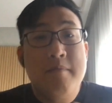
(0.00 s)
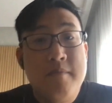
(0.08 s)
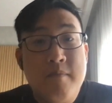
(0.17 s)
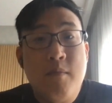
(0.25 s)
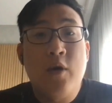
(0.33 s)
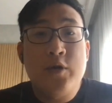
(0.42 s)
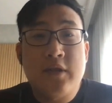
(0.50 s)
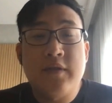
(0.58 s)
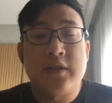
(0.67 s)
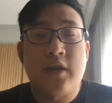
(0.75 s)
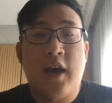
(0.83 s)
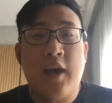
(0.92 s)
most of the
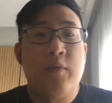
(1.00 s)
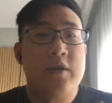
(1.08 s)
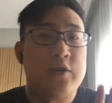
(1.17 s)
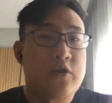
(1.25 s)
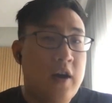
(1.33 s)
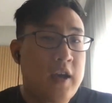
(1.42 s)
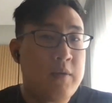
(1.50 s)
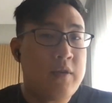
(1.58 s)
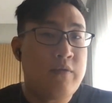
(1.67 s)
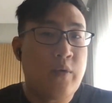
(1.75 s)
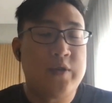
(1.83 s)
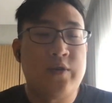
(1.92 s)
time when you're talking with a
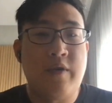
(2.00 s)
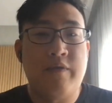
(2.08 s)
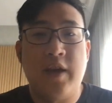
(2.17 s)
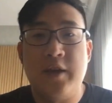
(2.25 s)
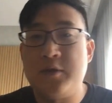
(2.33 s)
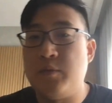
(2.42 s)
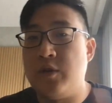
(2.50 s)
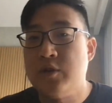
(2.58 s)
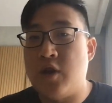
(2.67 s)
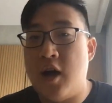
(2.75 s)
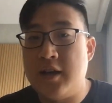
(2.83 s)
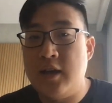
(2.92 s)
voice interface, when
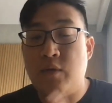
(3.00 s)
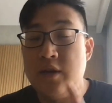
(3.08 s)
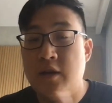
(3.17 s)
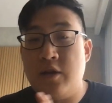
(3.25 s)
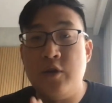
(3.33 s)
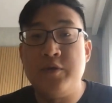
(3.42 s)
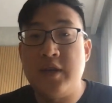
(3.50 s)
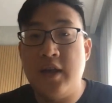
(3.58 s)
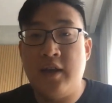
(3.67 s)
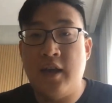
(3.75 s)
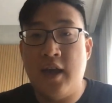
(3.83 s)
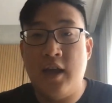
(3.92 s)
you're
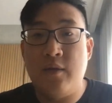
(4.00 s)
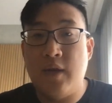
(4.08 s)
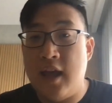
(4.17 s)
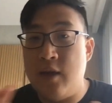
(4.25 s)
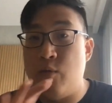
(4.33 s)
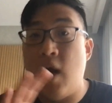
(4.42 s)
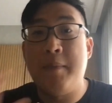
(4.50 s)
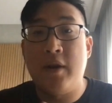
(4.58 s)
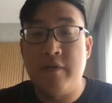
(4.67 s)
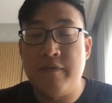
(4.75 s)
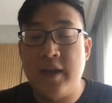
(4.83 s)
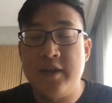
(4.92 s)
using a web
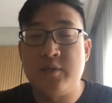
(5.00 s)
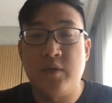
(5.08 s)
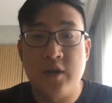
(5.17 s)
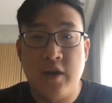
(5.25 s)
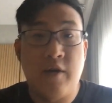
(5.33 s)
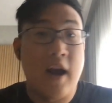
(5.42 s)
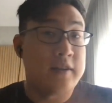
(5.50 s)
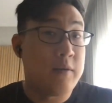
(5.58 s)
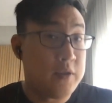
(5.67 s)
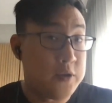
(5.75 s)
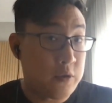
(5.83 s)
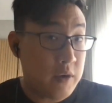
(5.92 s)
interface, when you're interacting
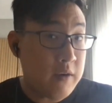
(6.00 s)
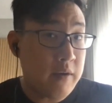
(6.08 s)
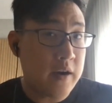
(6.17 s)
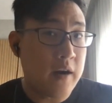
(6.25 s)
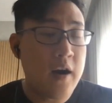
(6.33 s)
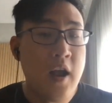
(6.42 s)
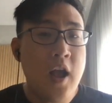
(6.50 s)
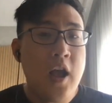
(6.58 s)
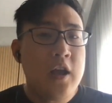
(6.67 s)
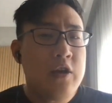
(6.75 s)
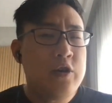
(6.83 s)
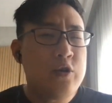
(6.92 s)
with a screen reader,
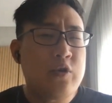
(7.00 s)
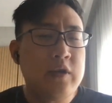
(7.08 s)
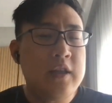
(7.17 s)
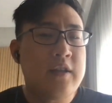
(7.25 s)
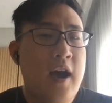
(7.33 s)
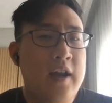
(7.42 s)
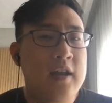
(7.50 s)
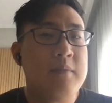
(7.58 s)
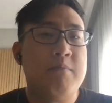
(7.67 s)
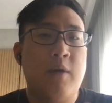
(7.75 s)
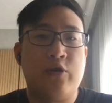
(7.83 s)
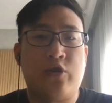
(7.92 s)
you're usually not in
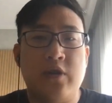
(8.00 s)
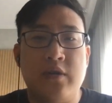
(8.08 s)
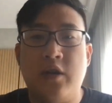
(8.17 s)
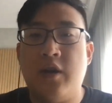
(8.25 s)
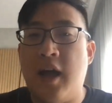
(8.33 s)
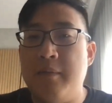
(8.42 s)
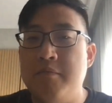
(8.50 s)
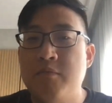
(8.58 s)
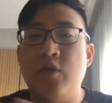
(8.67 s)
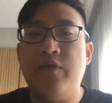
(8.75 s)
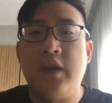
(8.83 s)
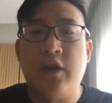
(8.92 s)
motion. You're not
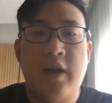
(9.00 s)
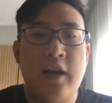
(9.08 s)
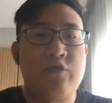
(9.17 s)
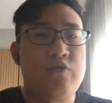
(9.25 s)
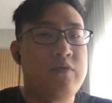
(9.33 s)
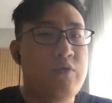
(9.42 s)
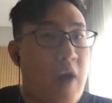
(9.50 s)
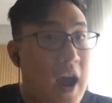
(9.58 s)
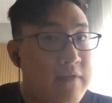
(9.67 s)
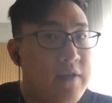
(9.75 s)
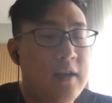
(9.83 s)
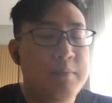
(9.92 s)
moving, you're not
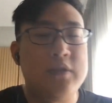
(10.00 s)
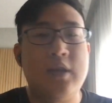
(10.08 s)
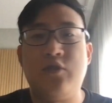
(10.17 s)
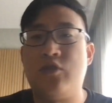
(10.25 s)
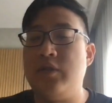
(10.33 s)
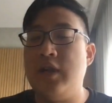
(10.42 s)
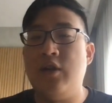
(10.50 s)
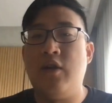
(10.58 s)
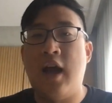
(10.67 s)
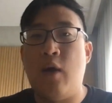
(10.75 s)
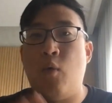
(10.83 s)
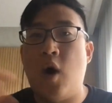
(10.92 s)
driving potentially, you're
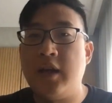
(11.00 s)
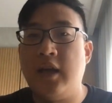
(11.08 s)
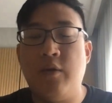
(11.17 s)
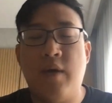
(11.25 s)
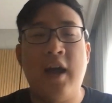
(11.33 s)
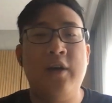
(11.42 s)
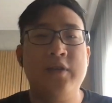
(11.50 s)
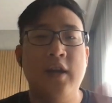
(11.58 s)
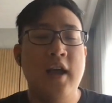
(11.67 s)
not walking around.